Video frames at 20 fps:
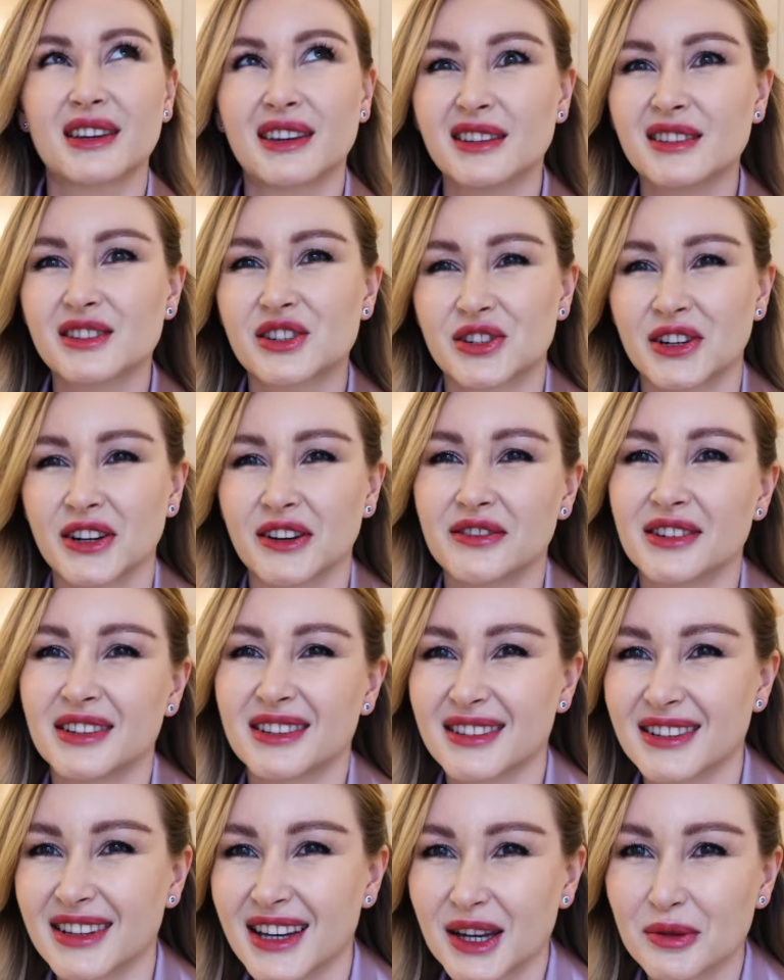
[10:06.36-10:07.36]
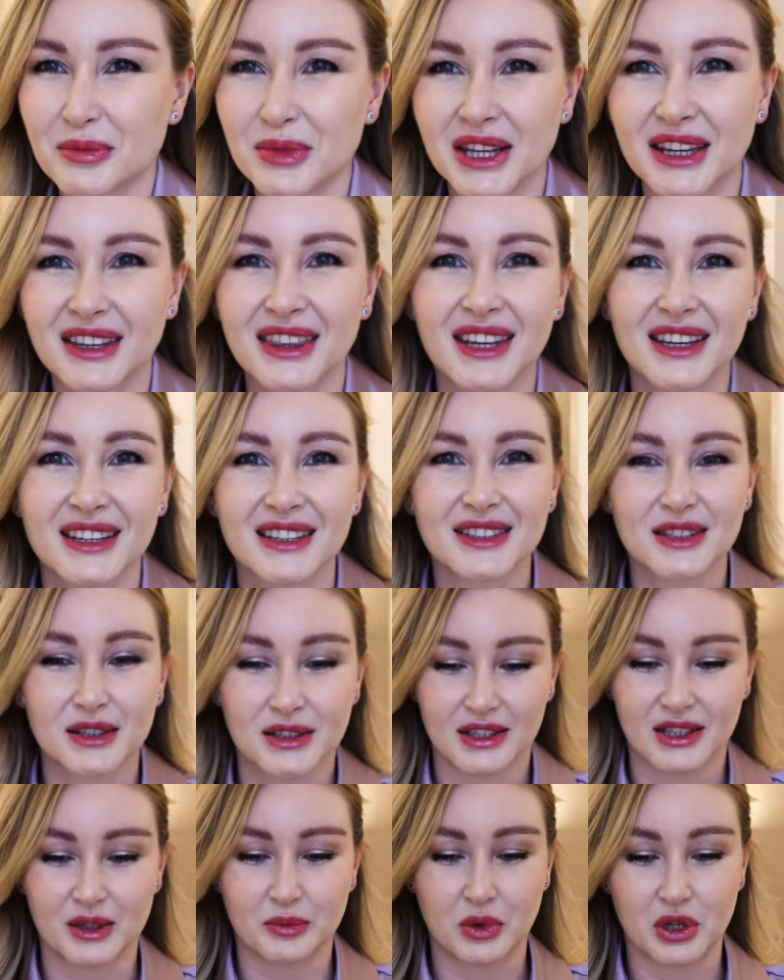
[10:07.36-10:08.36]
I can travel. I'm like that,
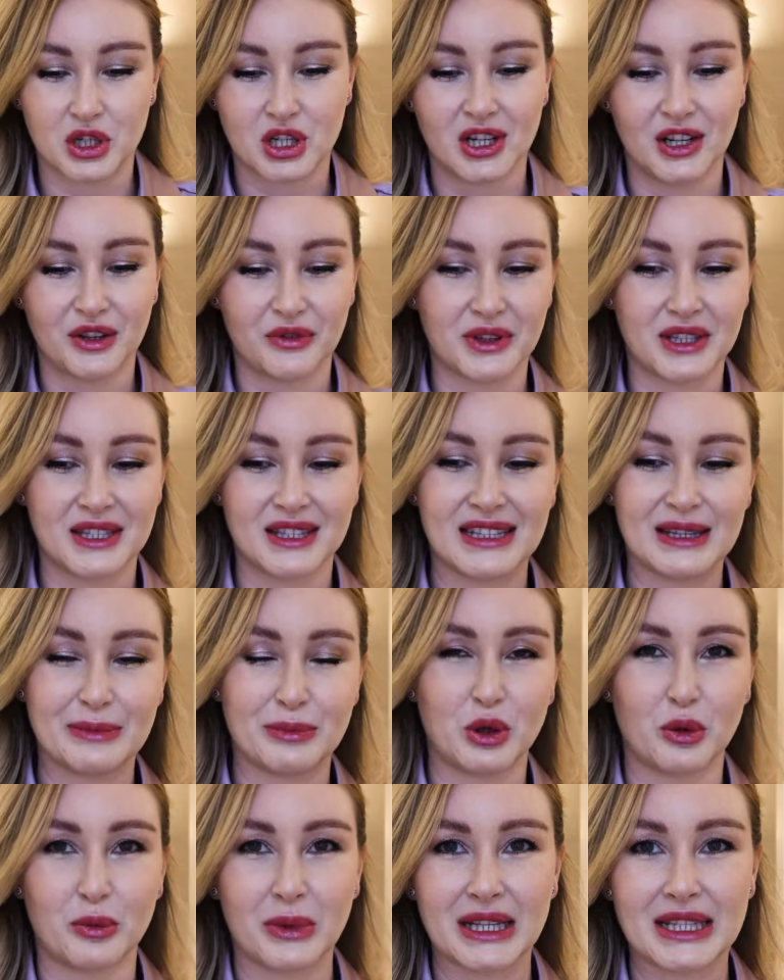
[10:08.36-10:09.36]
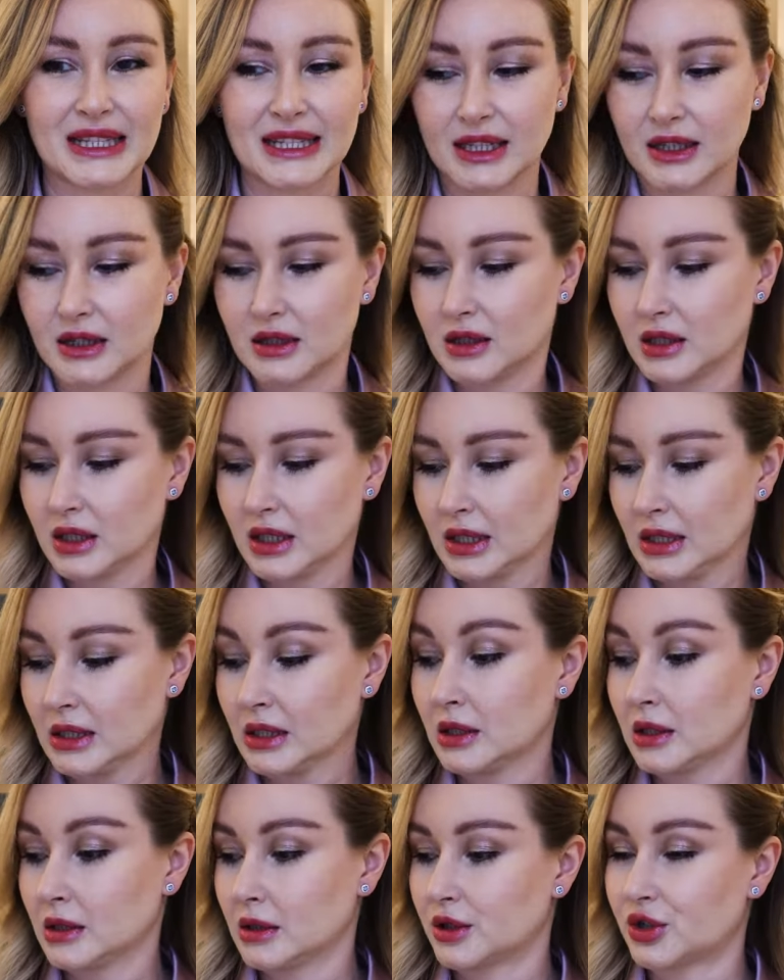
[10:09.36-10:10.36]
especially if it's a diplomatic
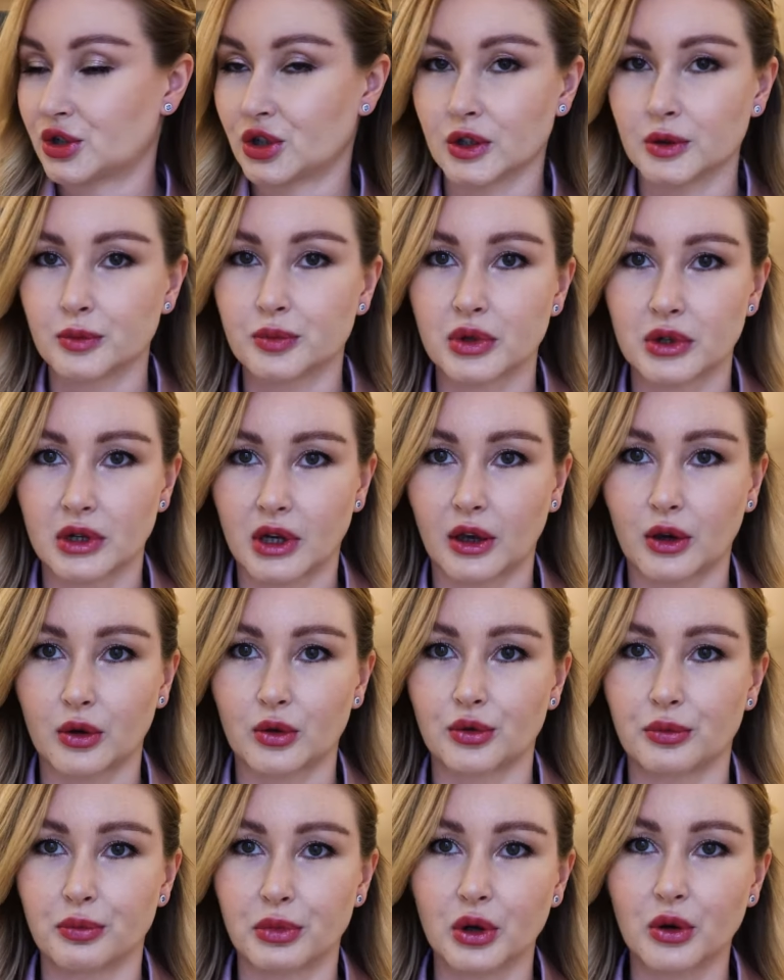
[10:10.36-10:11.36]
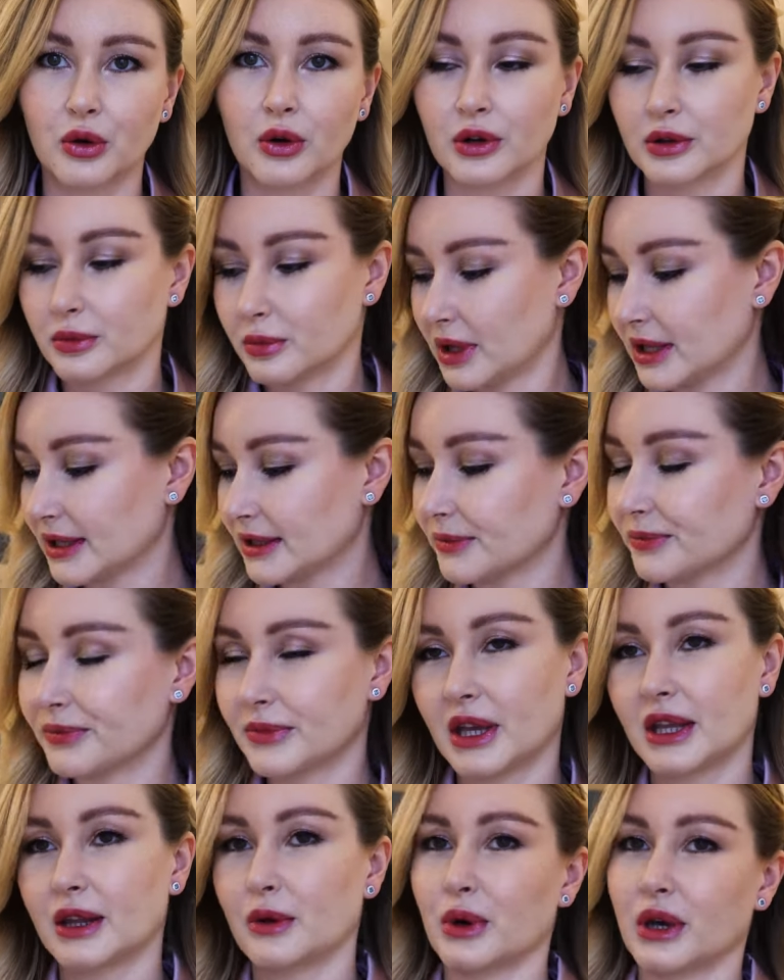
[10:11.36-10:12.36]
trip, I could be going. But
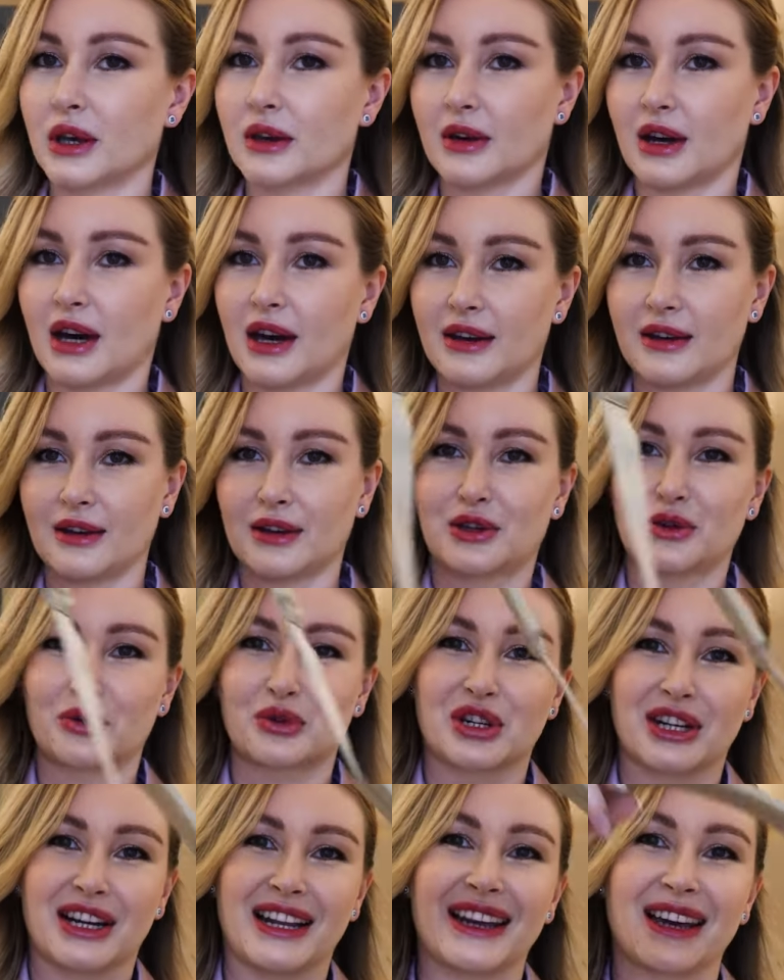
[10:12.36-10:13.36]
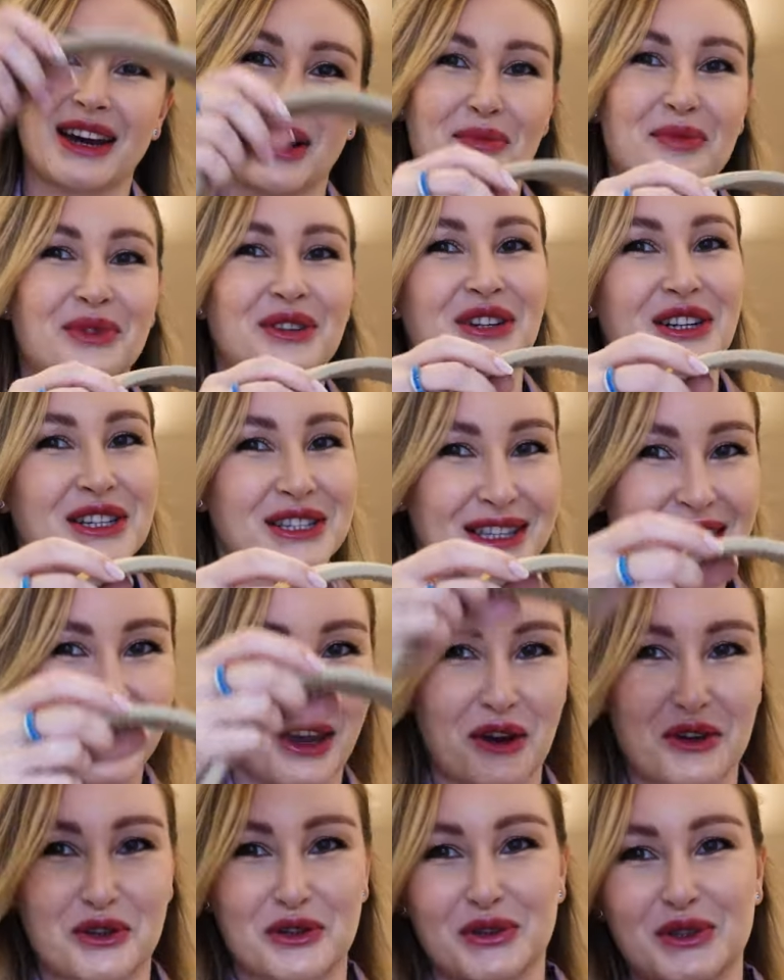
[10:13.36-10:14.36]
anyway, I usually I'm dressed
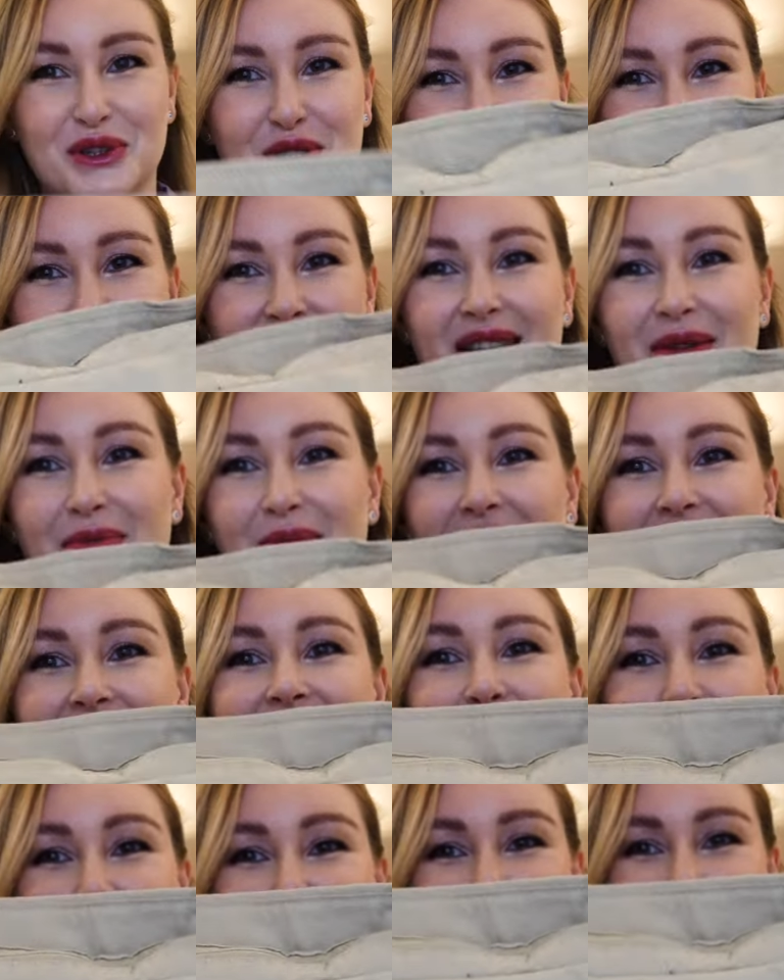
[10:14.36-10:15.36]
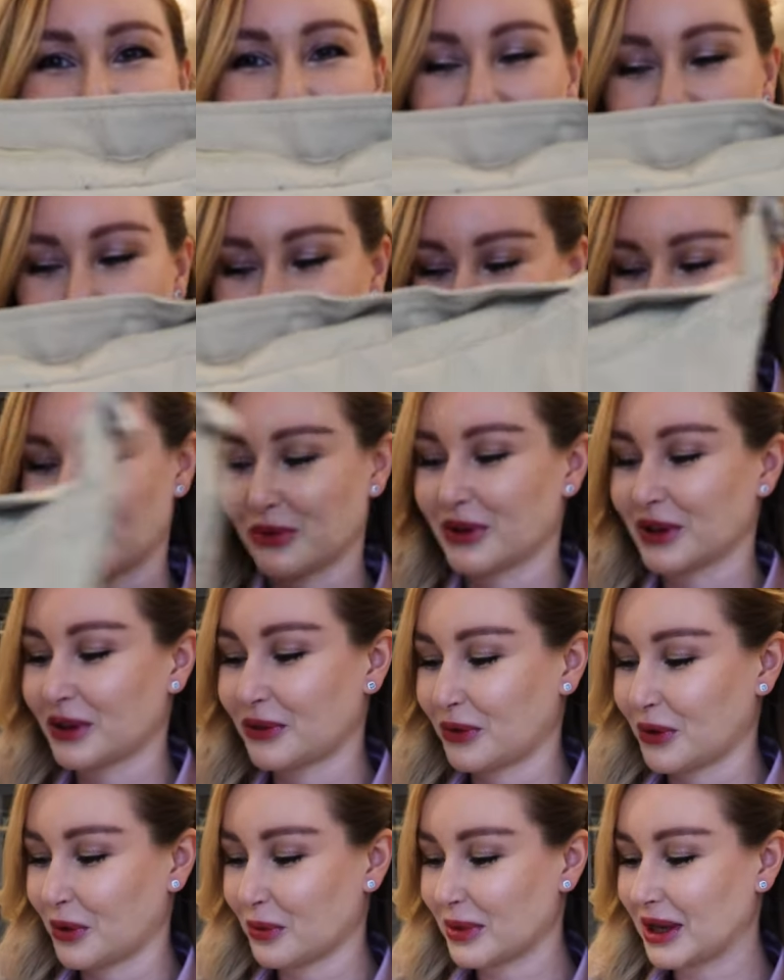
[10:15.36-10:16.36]
casual, so the bag would be
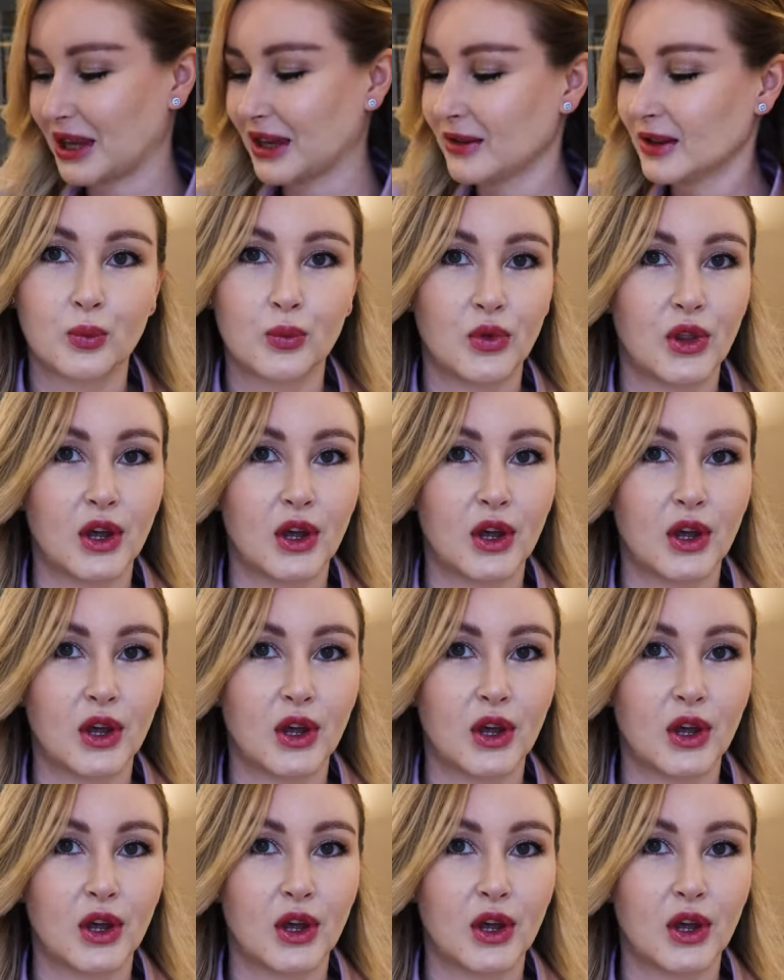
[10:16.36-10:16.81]
perfect for me.